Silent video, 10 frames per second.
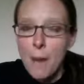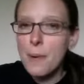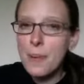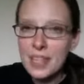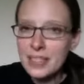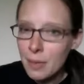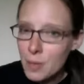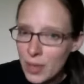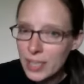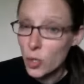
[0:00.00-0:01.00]
But by the time
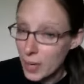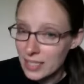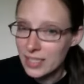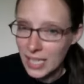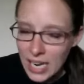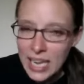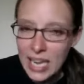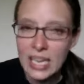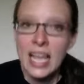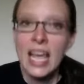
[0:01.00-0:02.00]
you get to Wednesday night